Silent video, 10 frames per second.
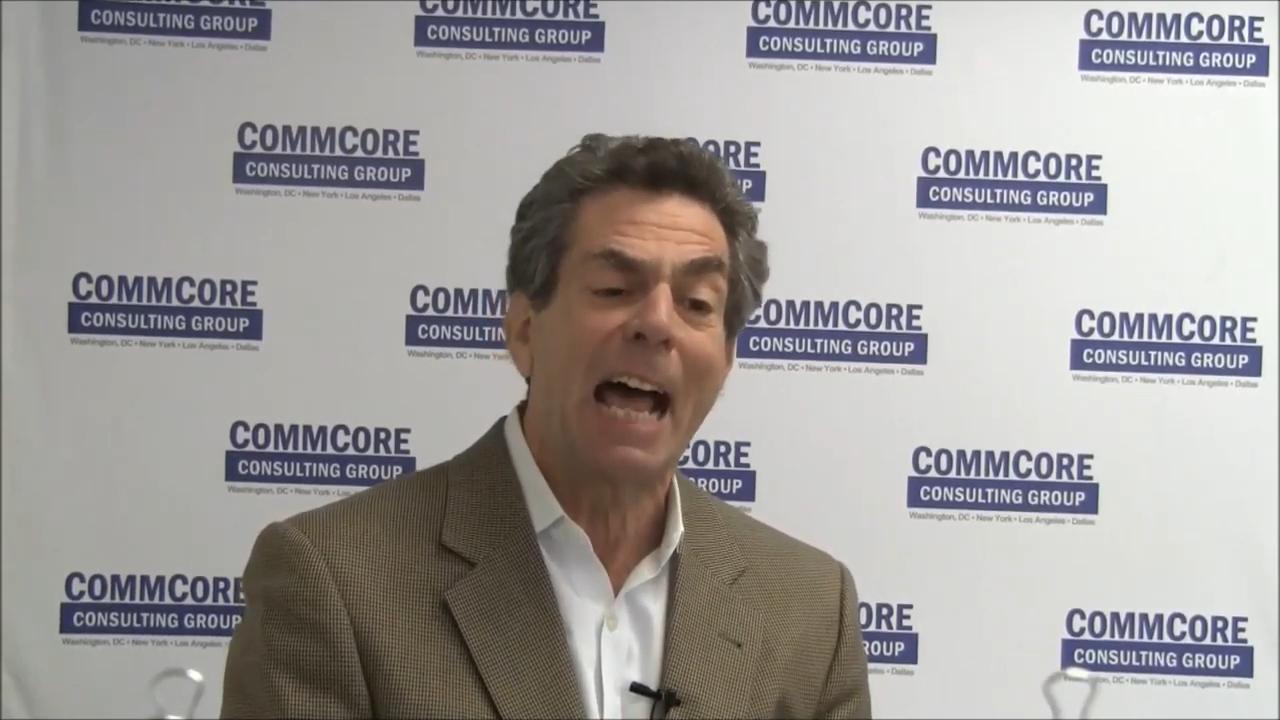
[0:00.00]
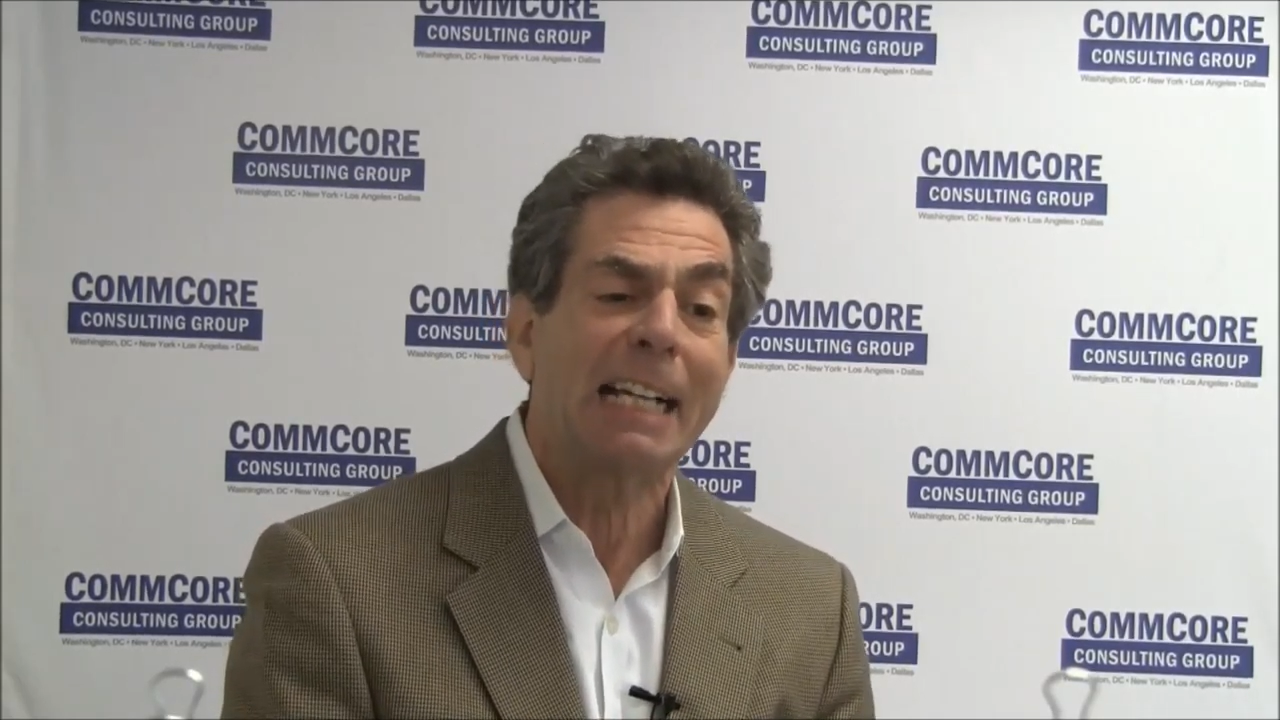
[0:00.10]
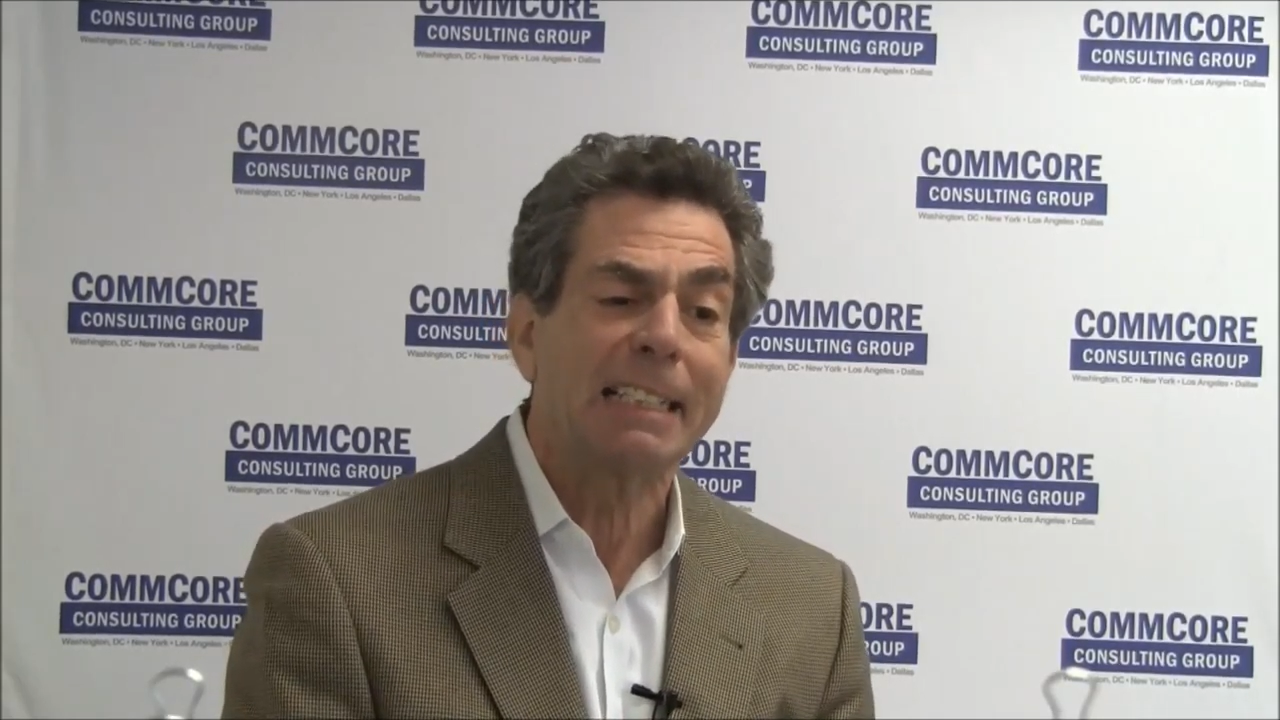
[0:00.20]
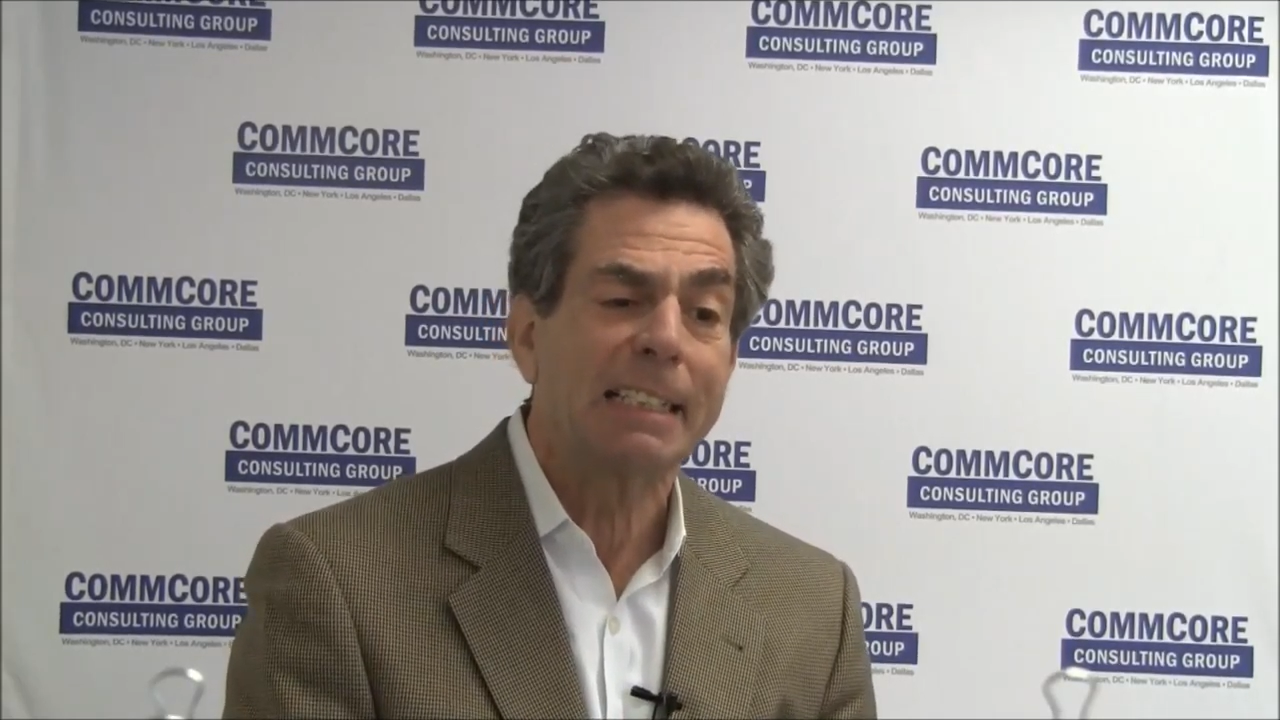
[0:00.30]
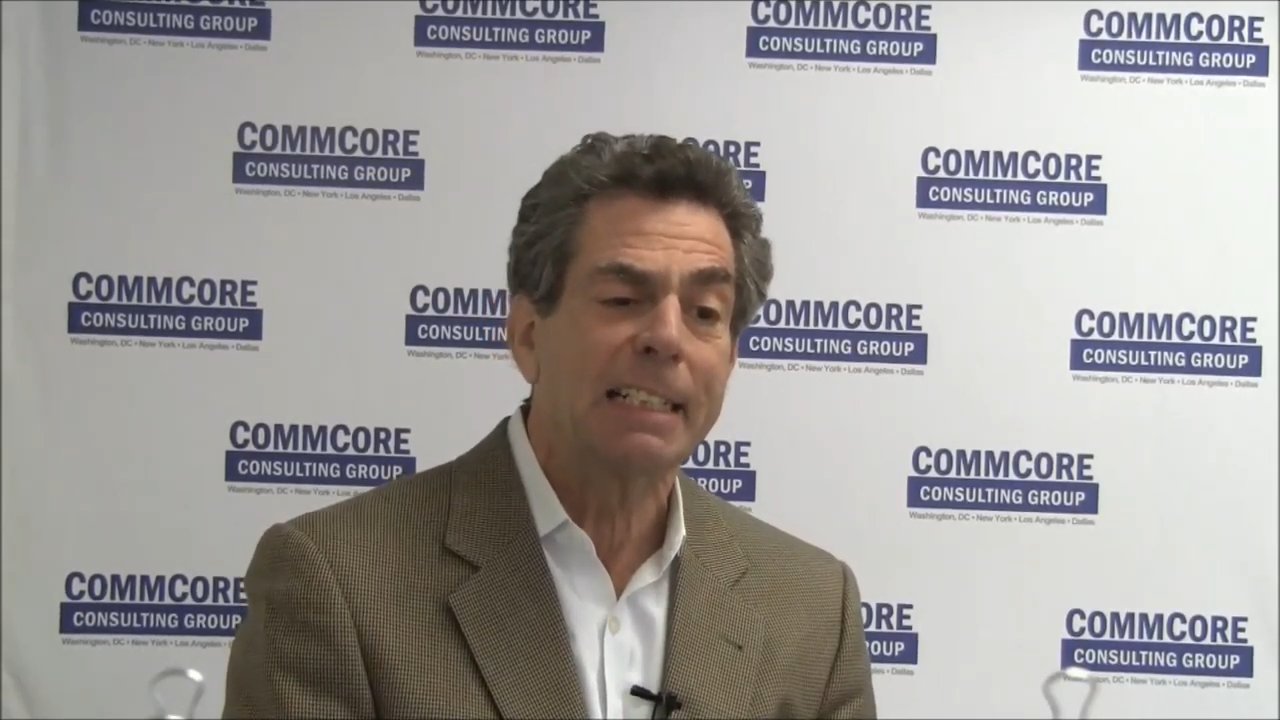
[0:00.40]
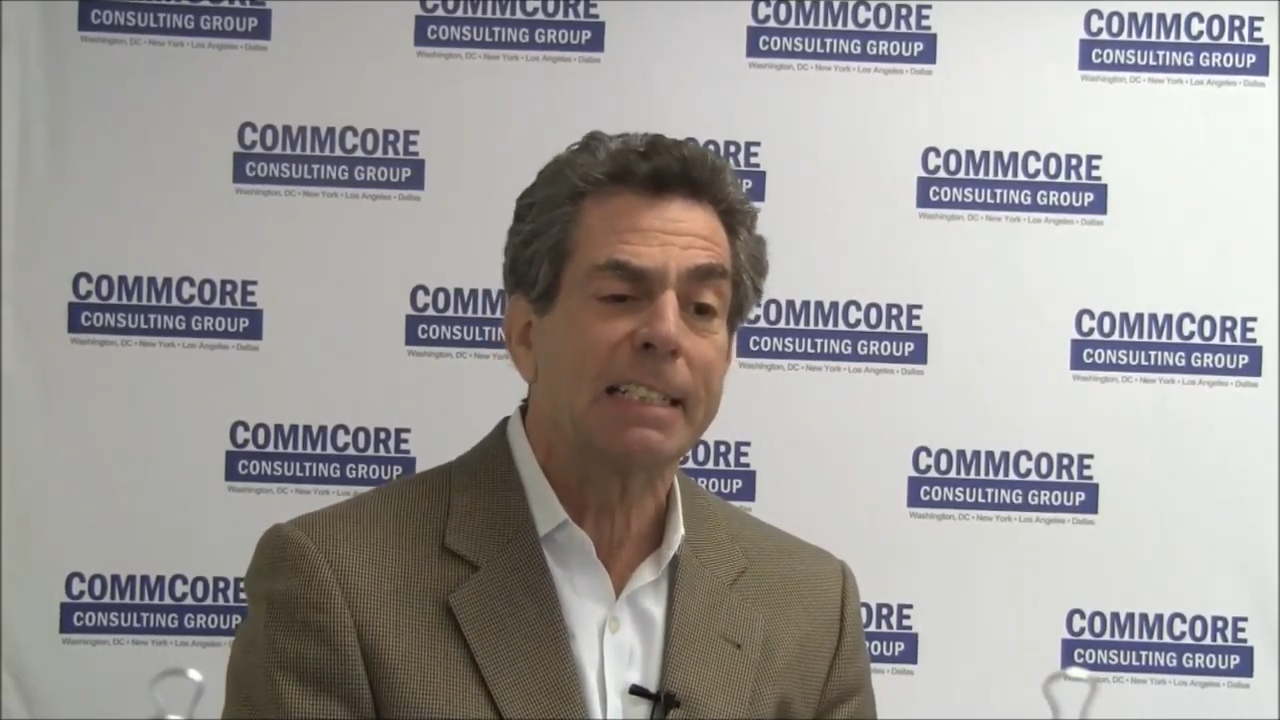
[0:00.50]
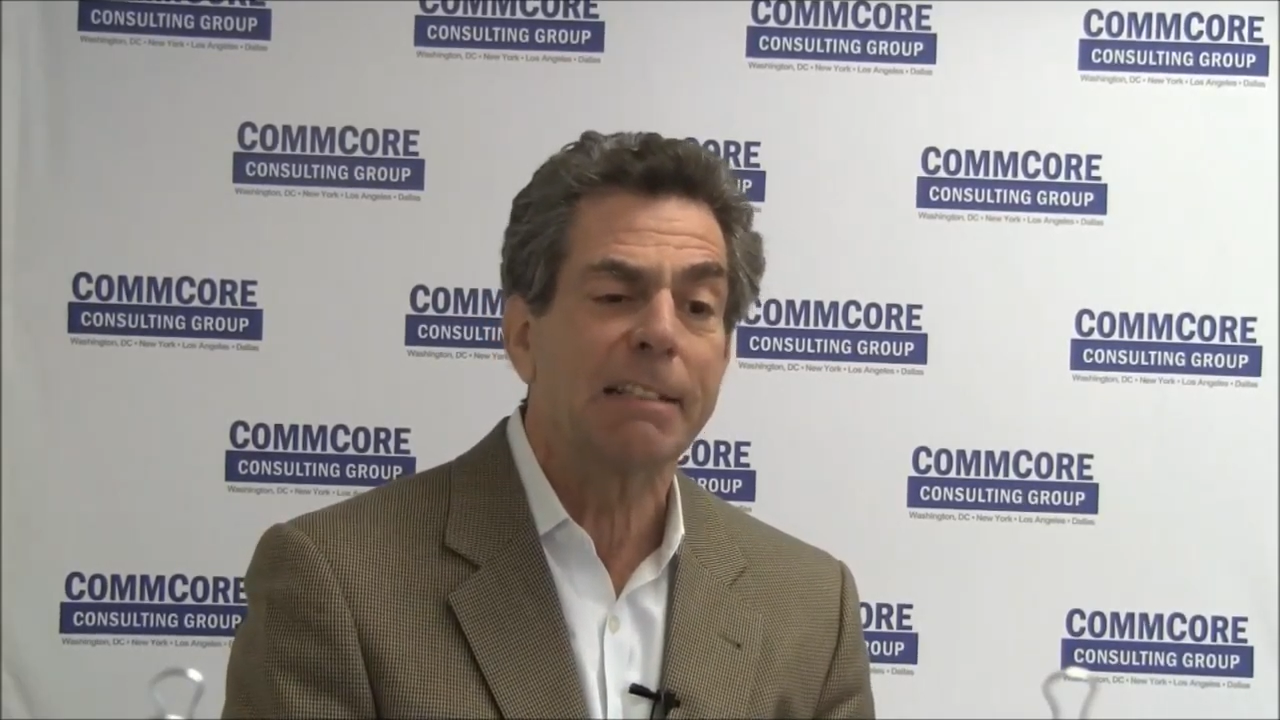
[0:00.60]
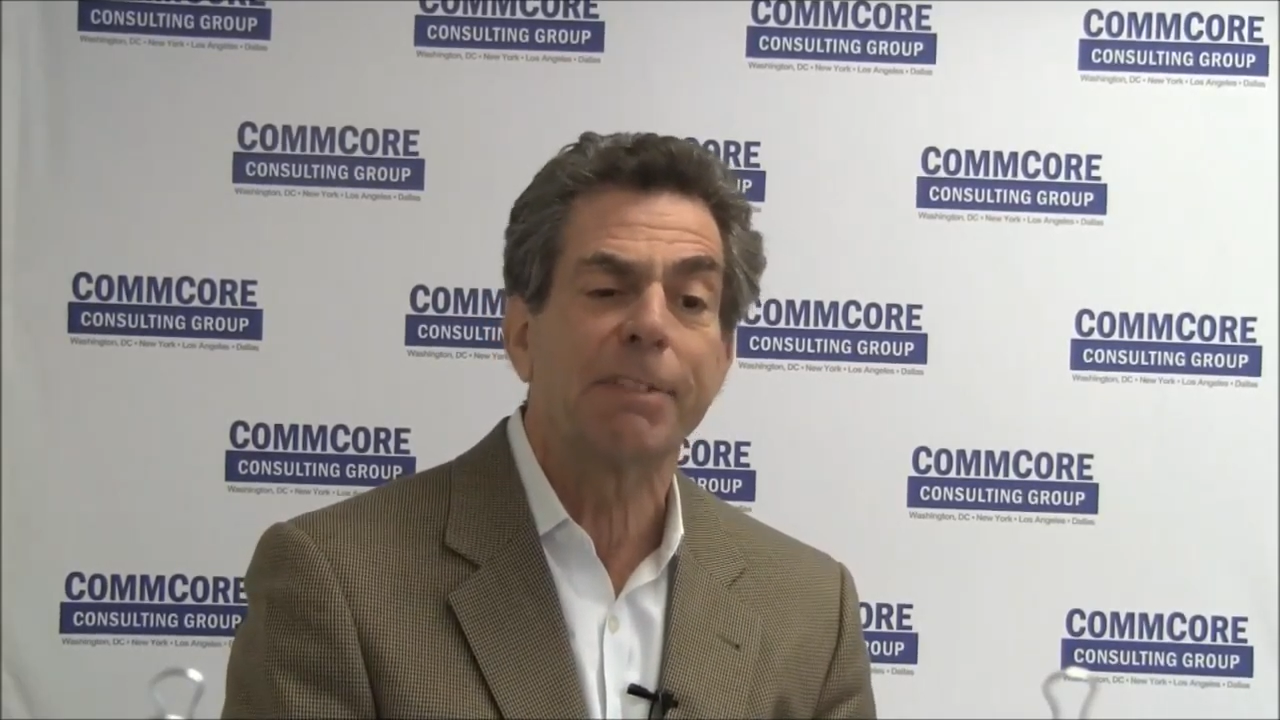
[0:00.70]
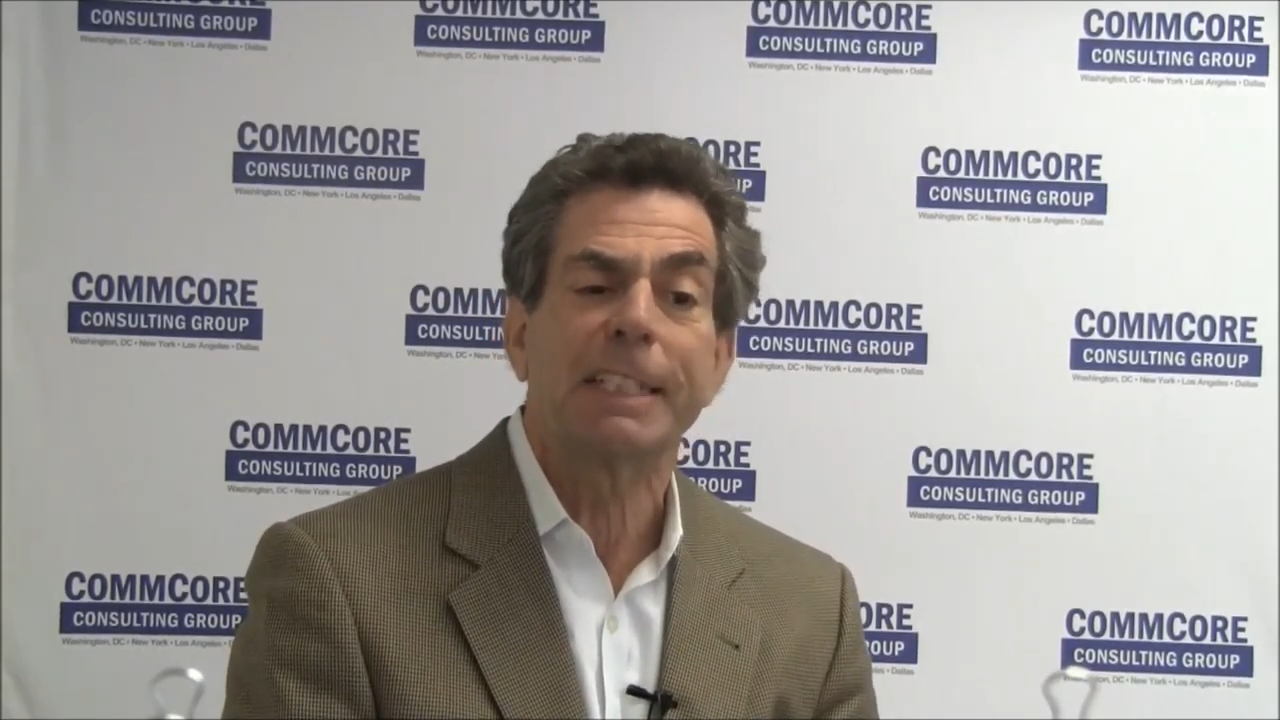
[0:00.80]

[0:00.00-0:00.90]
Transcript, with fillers: accidents and